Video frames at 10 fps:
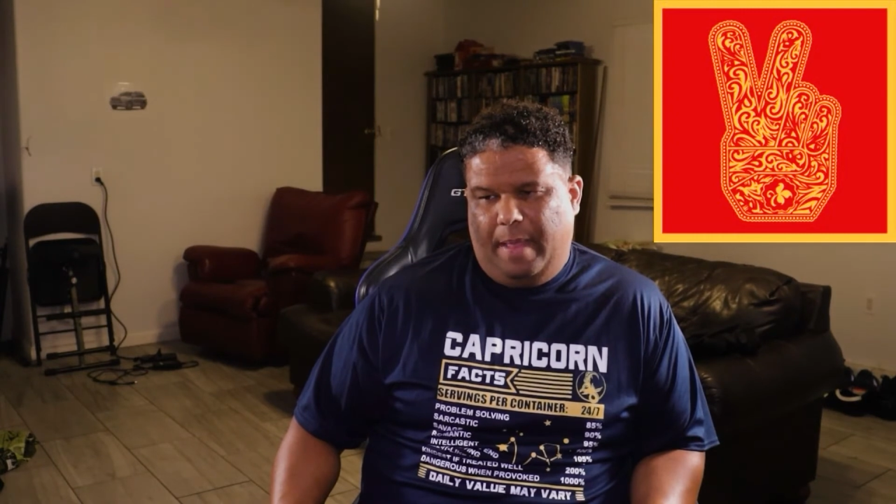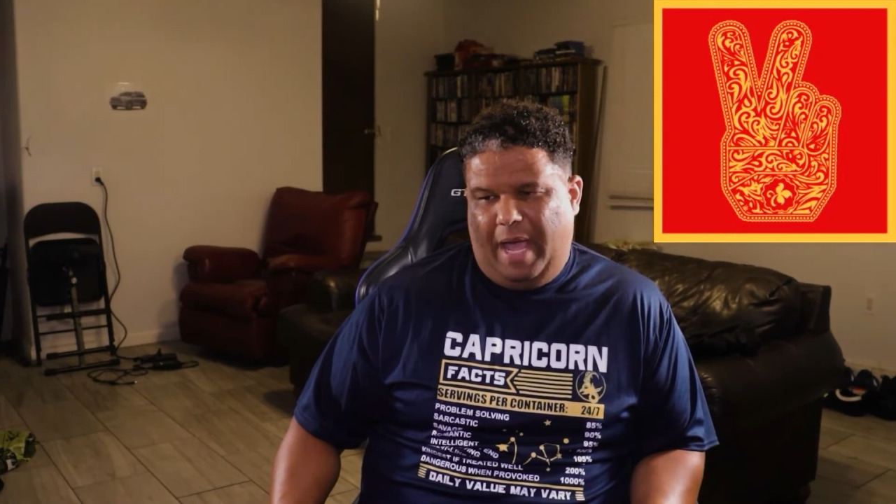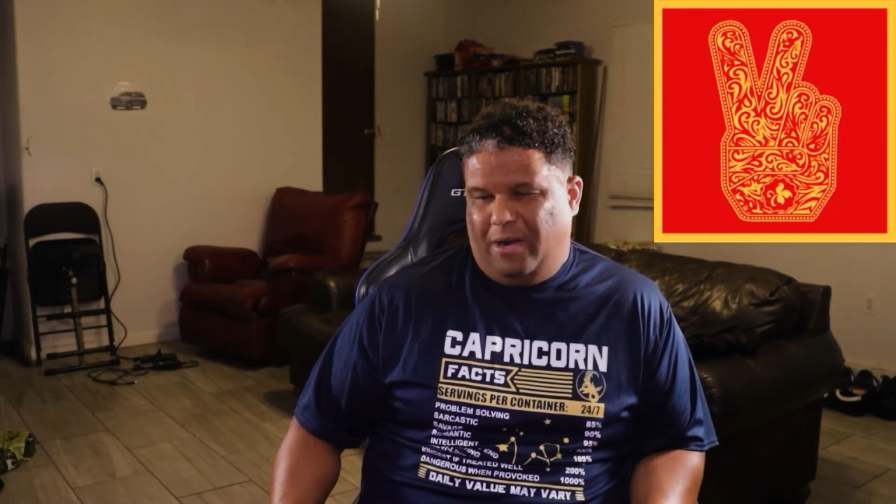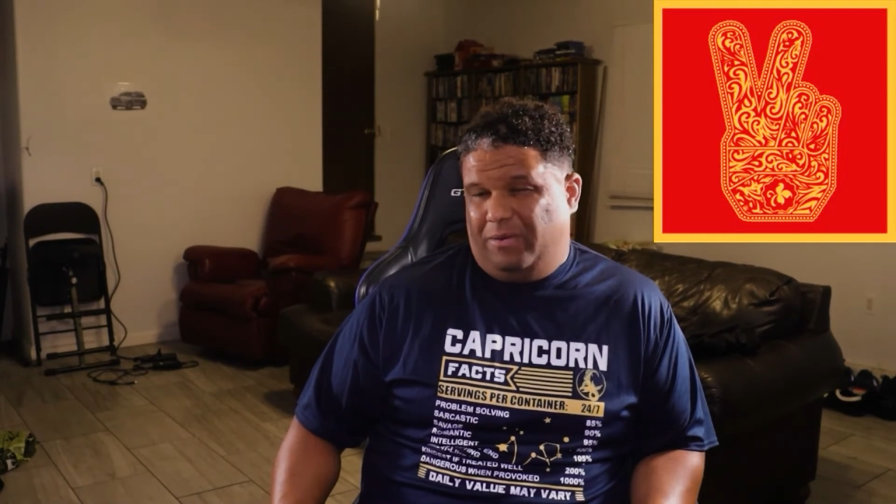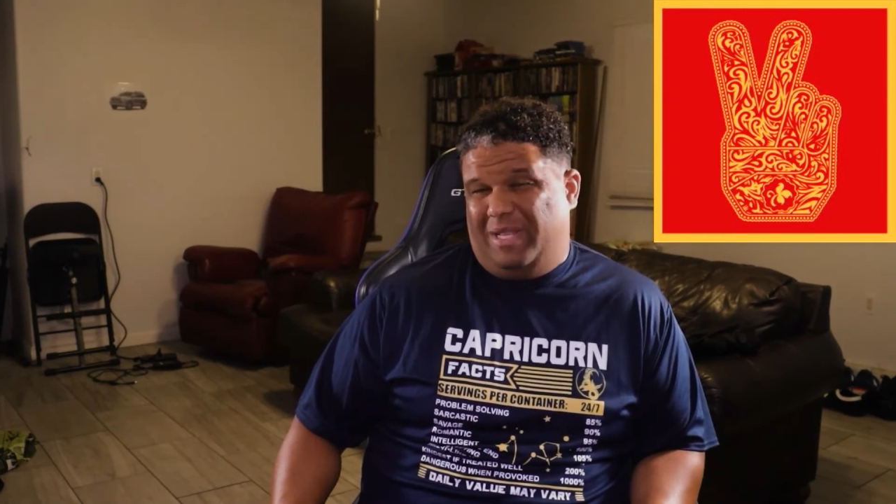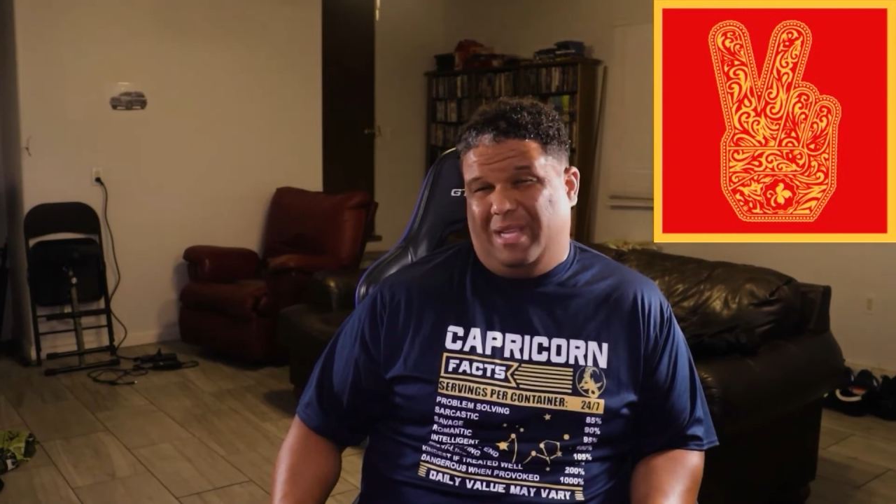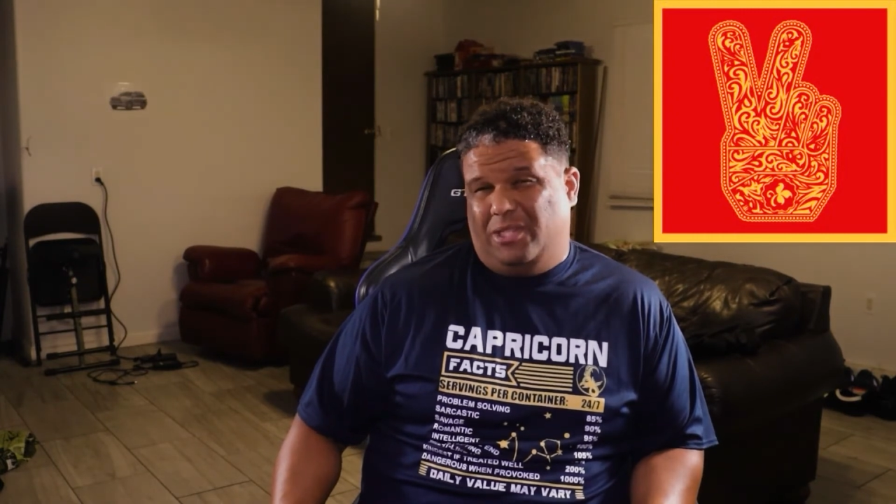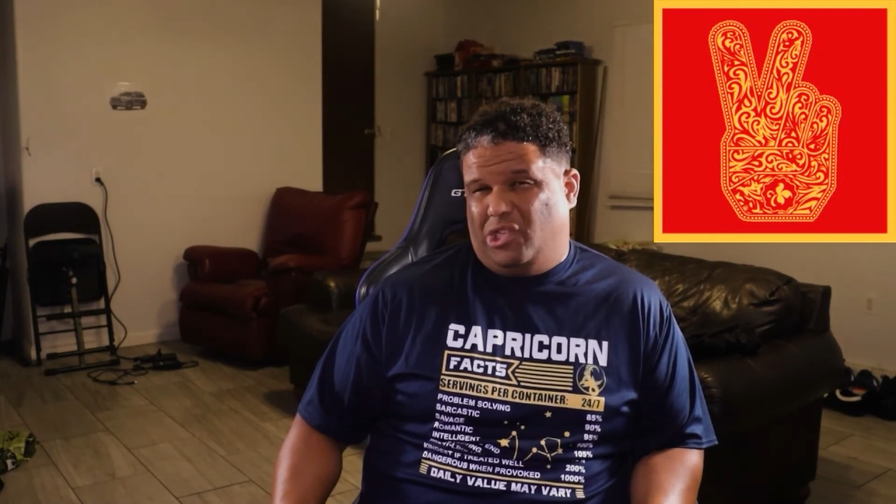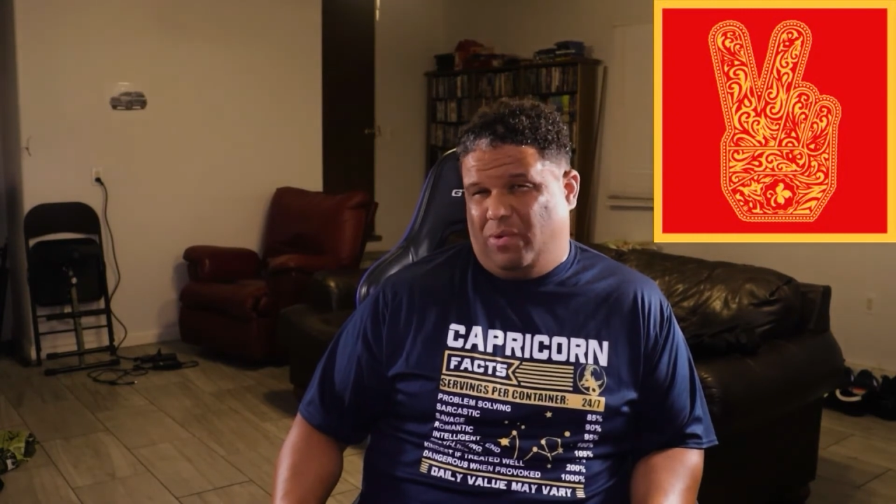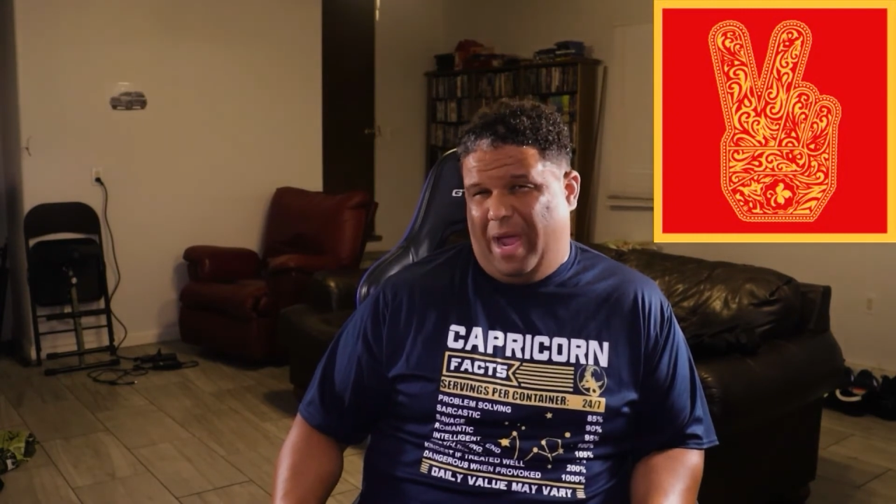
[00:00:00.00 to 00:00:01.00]
I don't think
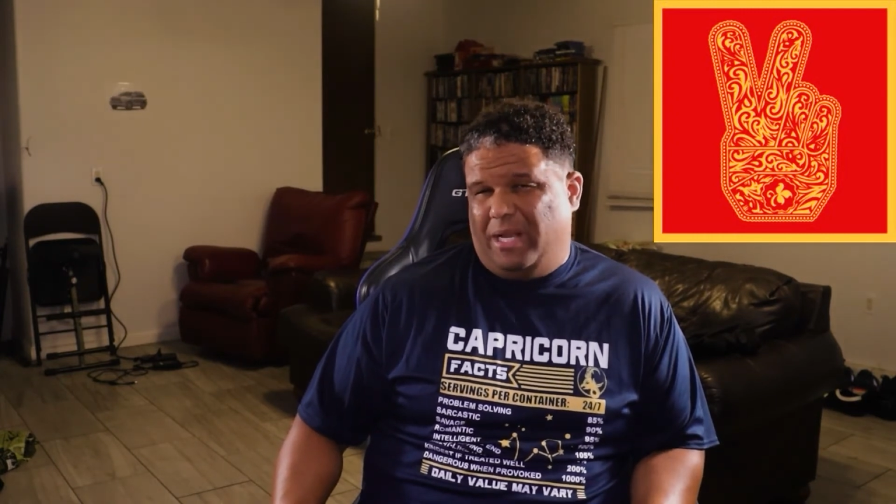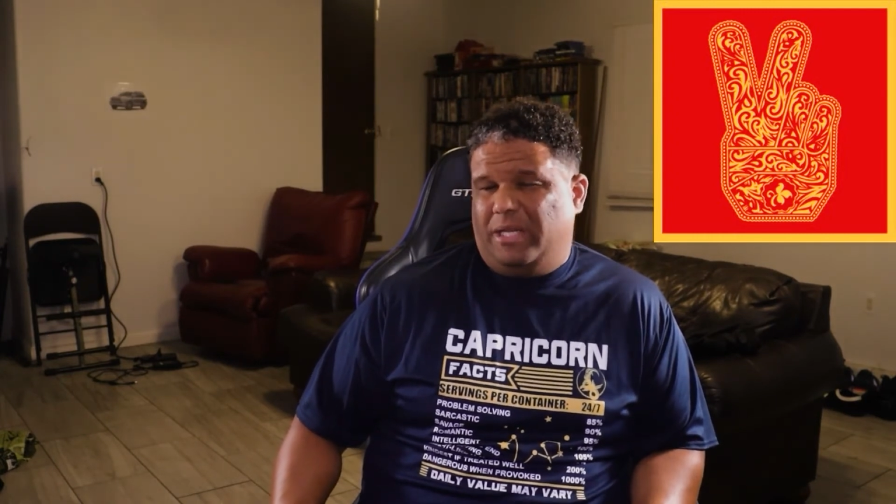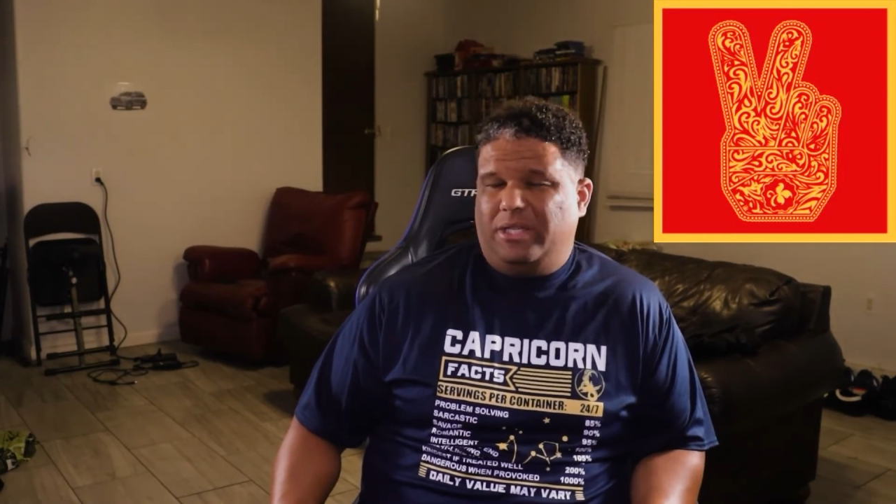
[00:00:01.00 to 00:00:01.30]
it's trash.